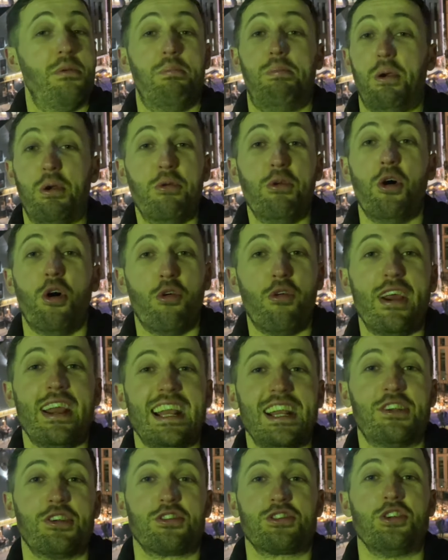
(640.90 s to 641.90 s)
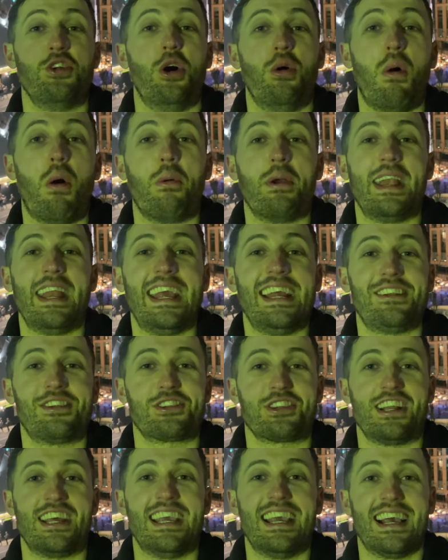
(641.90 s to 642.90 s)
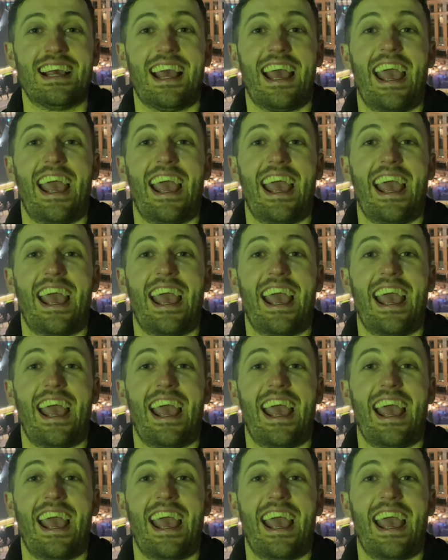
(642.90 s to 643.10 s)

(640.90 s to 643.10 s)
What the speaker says: Bruno really does know what we need, doesn't he?